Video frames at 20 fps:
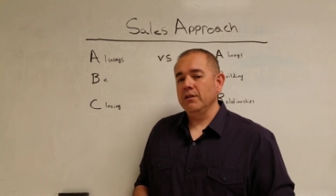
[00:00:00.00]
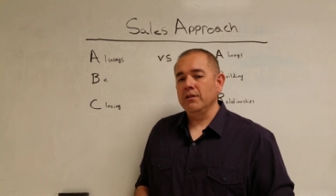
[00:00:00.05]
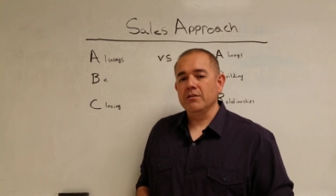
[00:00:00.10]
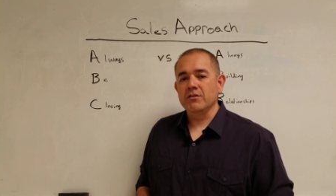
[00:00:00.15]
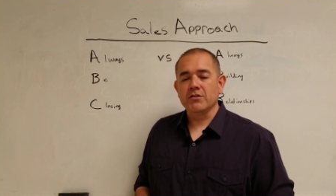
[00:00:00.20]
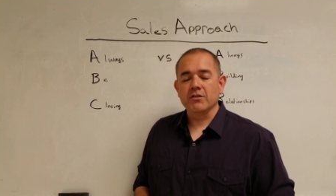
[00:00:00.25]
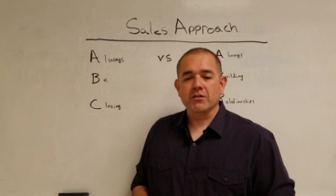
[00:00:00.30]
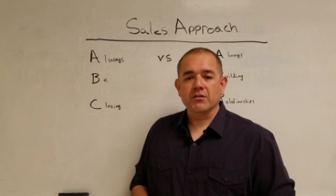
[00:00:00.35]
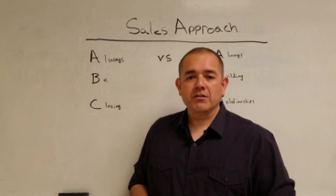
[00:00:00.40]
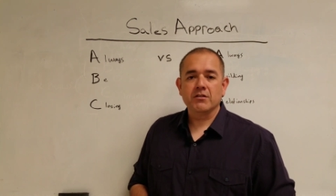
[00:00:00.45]

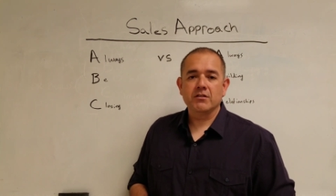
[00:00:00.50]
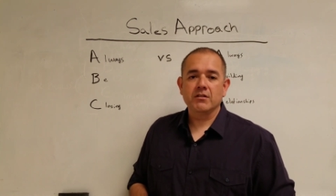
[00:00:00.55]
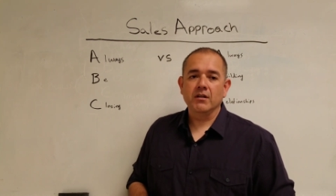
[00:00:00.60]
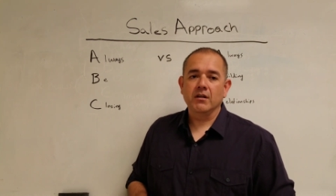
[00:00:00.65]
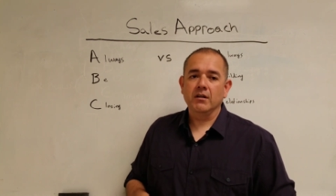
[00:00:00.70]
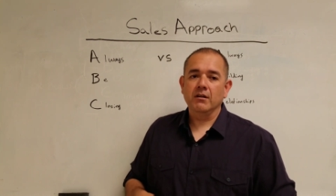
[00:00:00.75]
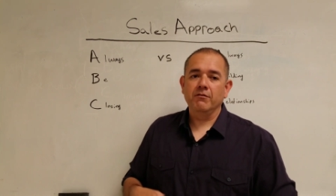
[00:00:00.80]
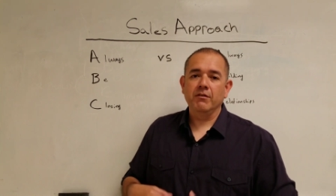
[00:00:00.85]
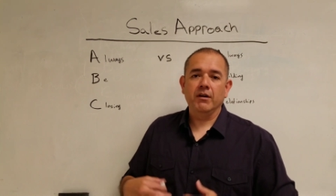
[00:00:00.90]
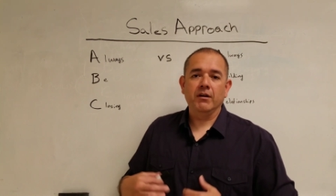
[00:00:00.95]
he's just
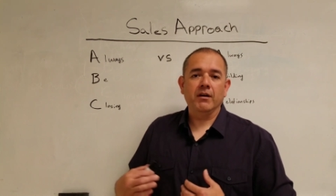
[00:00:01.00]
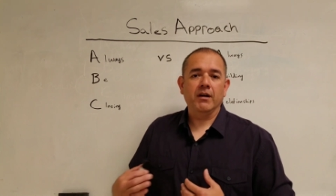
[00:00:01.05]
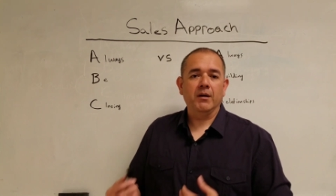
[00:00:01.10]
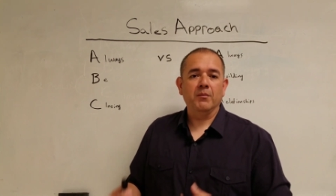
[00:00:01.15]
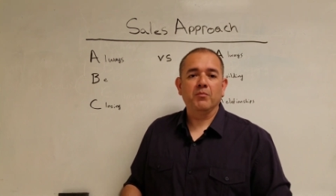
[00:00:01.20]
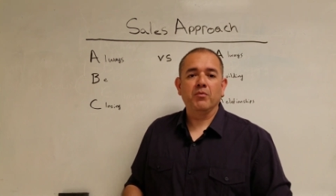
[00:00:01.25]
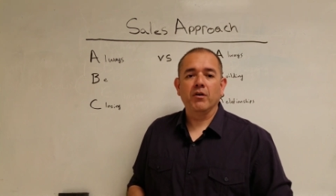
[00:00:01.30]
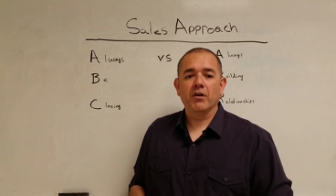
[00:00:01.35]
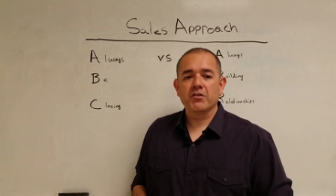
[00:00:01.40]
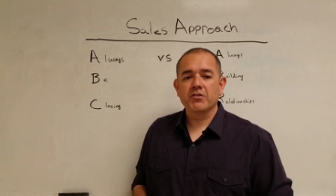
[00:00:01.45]
very
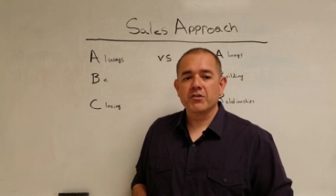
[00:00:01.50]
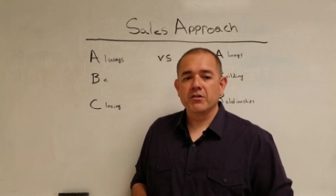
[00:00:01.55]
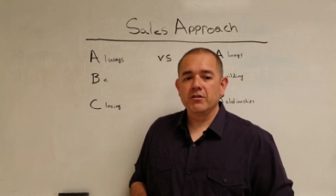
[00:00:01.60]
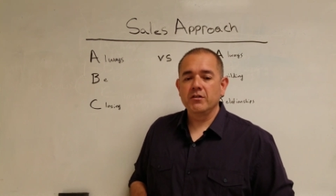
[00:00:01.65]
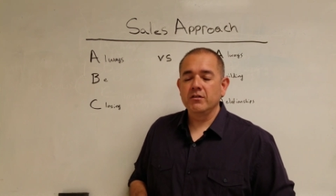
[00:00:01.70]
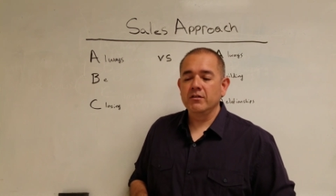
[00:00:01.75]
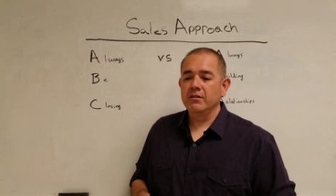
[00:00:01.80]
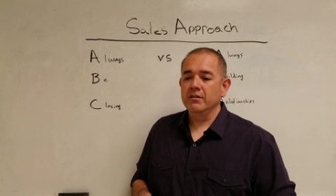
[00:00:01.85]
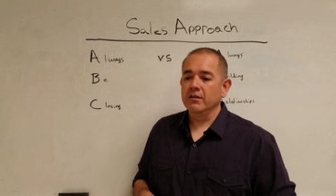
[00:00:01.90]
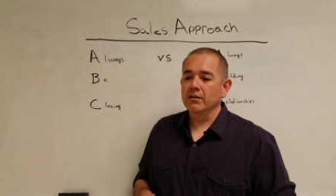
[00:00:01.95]
high
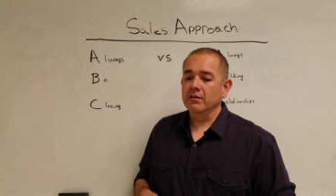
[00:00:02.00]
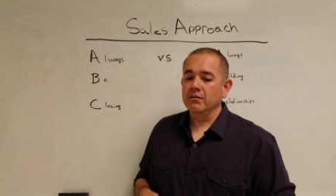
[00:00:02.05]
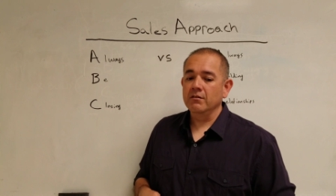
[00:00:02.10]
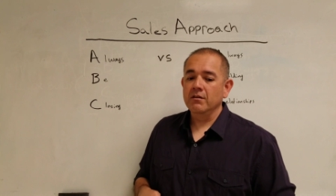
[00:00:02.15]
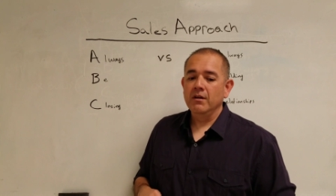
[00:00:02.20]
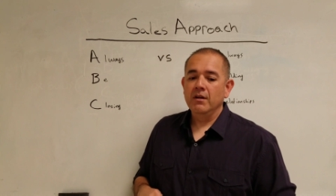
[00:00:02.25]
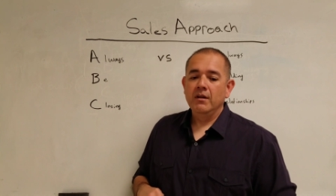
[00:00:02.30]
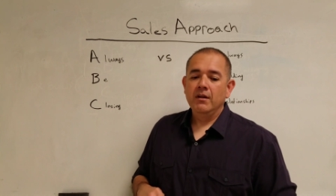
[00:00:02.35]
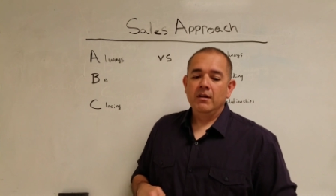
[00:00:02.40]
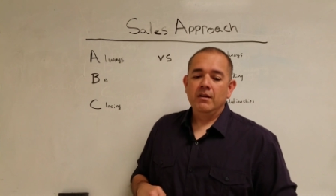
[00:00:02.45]
pressured,
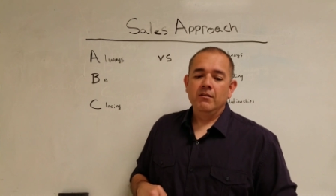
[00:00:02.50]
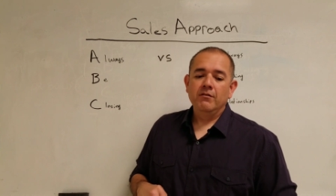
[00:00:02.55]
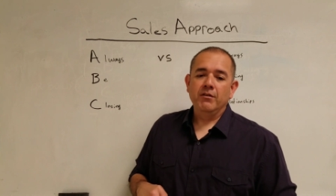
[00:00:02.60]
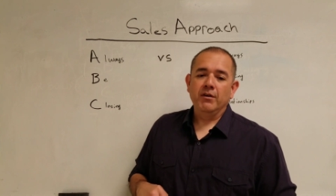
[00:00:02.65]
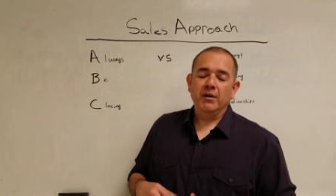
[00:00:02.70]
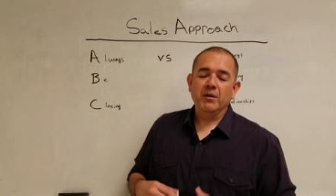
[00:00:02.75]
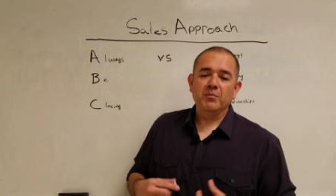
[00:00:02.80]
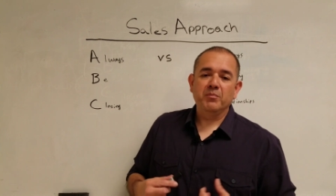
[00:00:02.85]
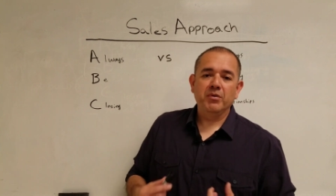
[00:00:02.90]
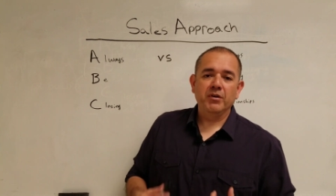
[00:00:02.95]

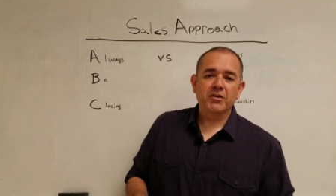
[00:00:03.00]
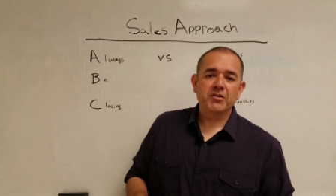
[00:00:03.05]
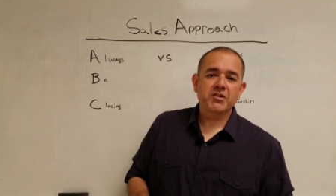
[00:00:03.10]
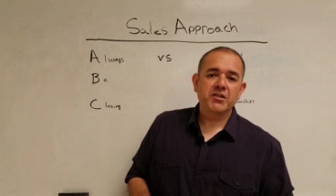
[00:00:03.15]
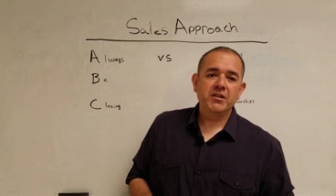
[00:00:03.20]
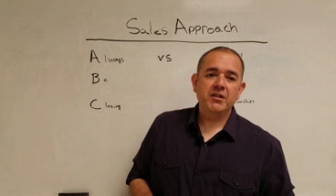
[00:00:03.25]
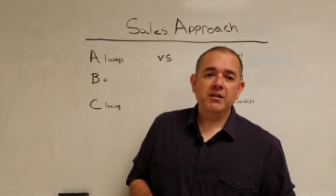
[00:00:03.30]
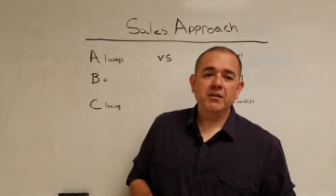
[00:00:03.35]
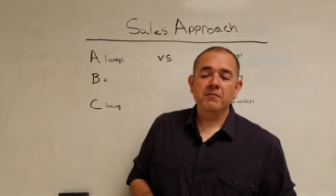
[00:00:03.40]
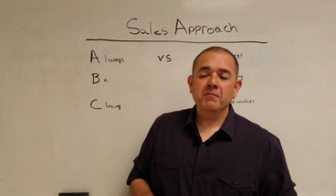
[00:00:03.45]
very
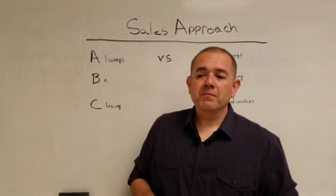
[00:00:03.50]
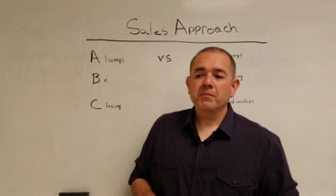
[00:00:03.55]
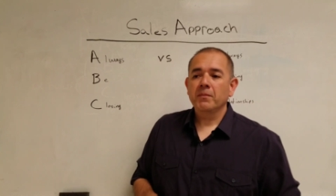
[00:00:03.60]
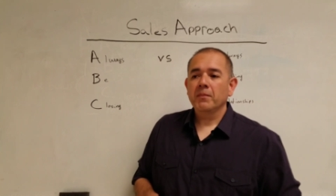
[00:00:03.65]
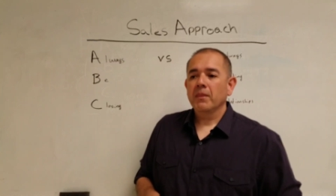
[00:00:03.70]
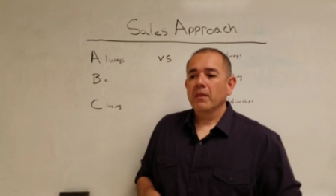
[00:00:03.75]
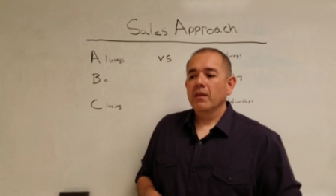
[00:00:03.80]
pushy,